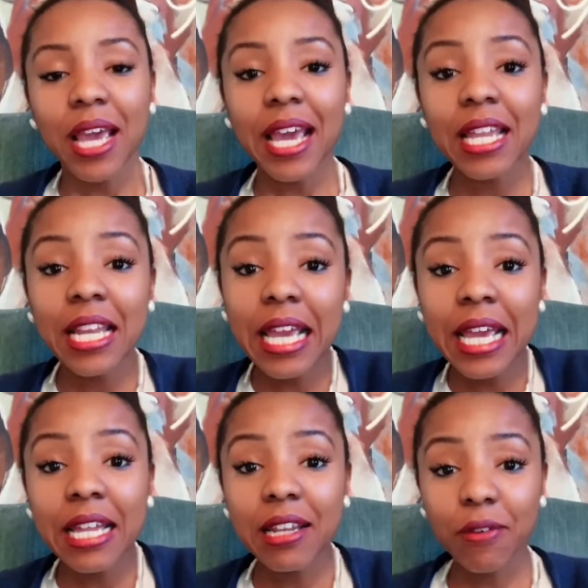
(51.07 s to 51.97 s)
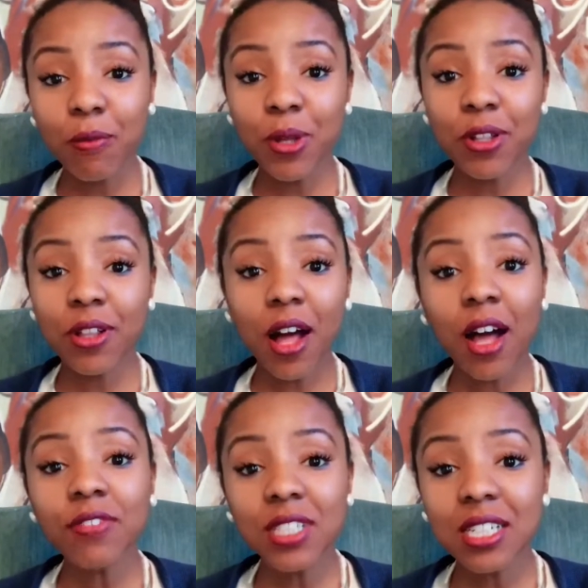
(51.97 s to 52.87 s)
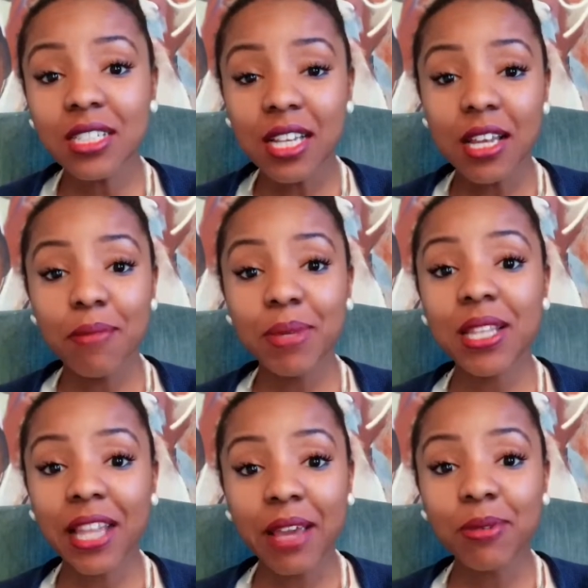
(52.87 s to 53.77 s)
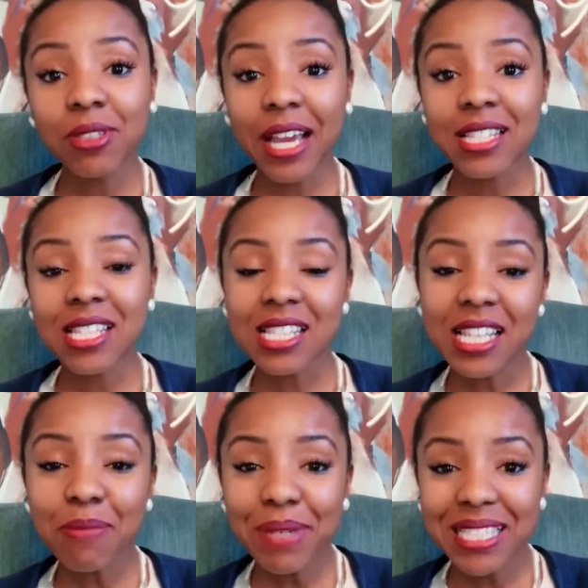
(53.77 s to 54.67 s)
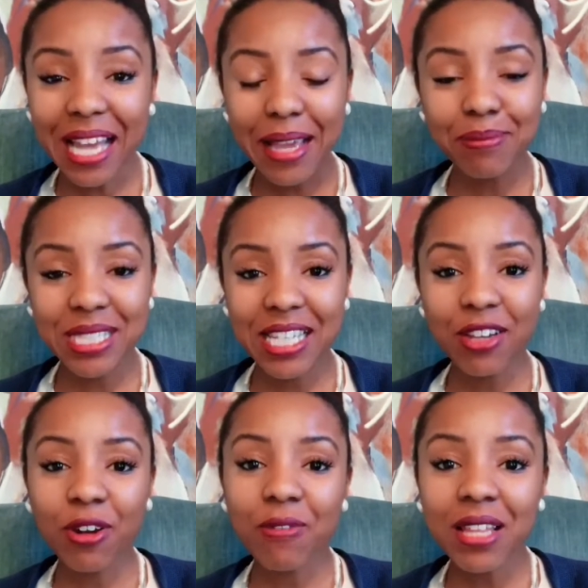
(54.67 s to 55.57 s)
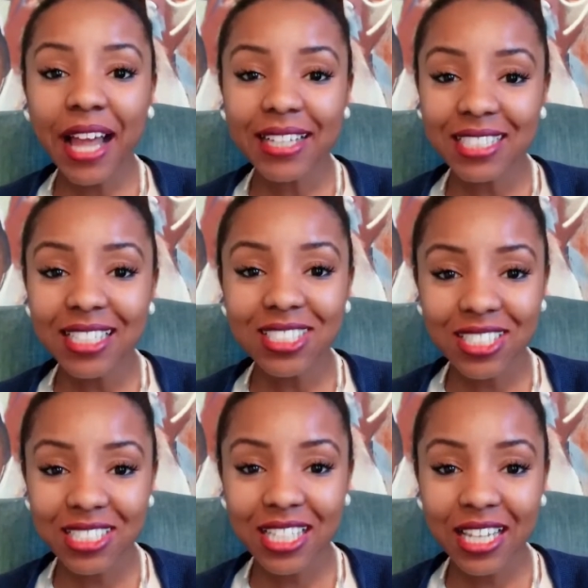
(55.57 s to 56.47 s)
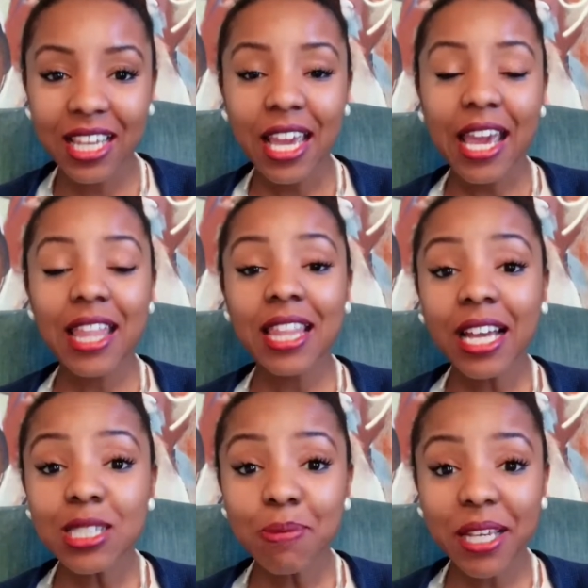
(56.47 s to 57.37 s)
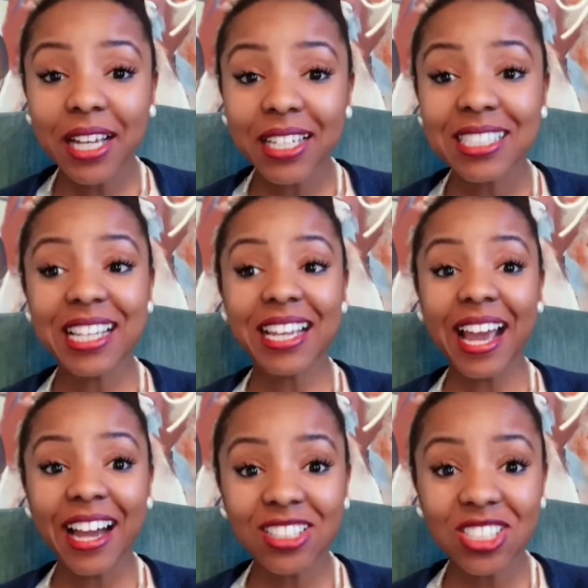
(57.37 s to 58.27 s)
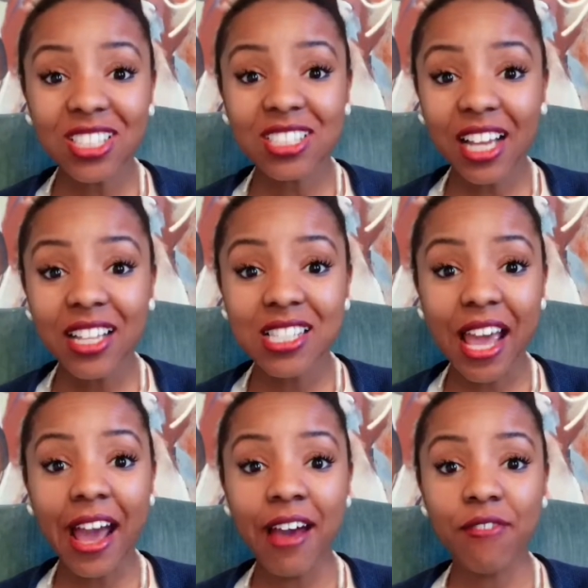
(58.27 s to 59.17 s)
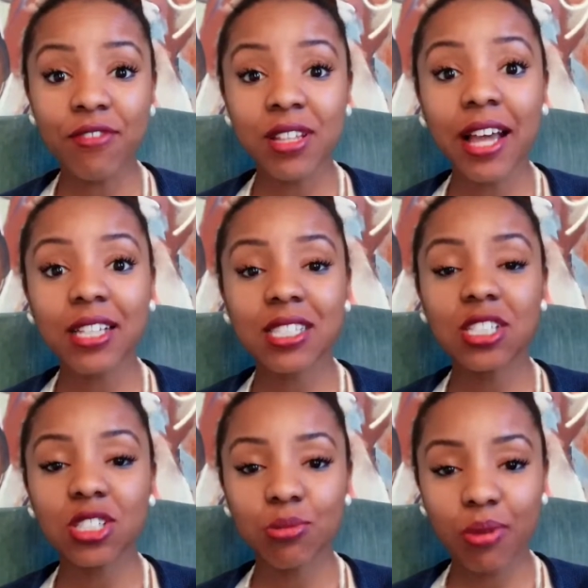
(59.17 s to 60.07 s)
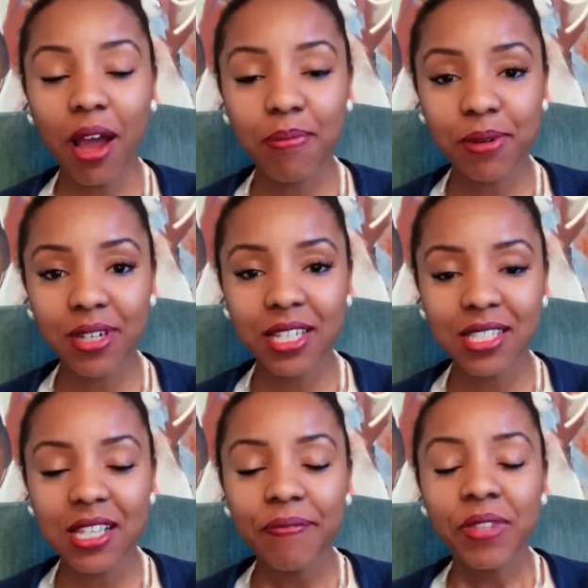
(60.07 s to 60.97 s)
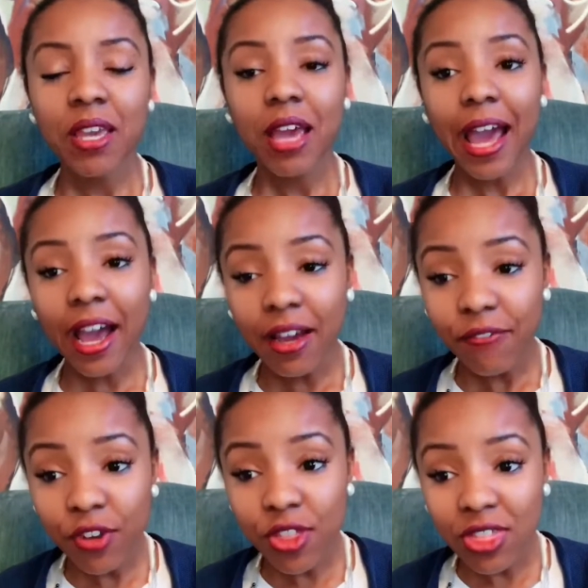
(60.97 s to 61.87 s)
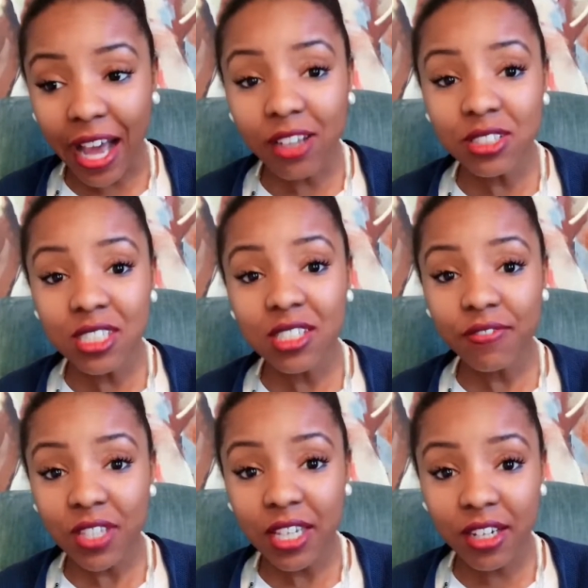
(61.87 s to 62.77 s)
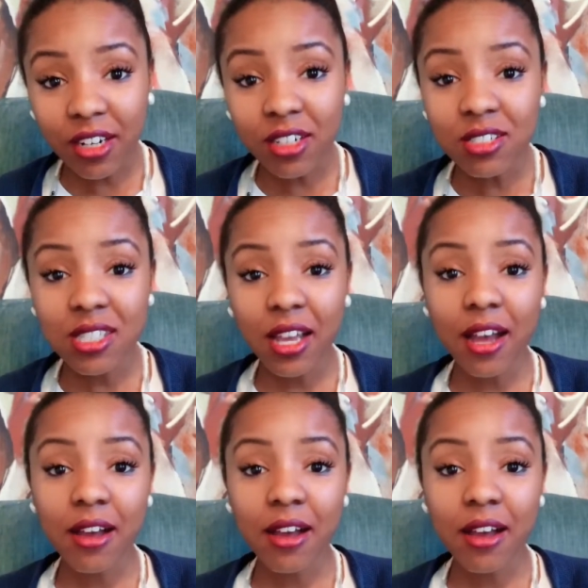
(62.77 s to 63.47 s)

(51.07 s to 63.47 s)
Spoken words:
And it will often be labeled as a sleepy time tea or relaxation tea, and that's because it actually does have relaxation properties. For thousands of years,